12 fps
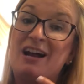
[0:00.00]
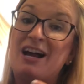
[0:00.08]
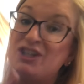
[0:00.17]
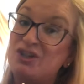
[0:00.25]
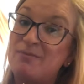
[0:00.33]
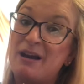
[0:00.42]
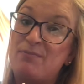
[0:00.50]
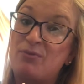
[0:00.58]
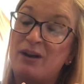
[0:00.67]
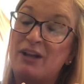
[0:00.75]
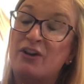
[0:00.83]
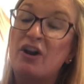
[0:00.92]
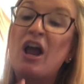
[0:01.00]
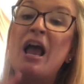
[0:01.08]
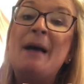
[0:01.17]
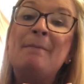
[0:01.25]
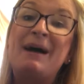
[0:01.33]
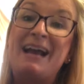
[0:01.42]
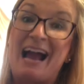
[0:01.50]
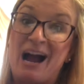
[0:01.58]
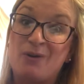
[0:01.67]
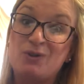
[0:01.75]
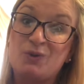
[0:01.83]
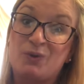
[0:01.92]
under my broiler, my
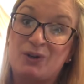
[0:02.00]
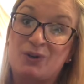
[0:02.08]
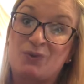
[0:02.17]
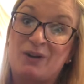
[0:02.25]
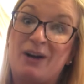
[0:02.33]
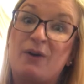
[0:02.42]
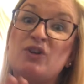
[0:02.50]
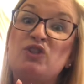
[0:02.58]
outdoor grill.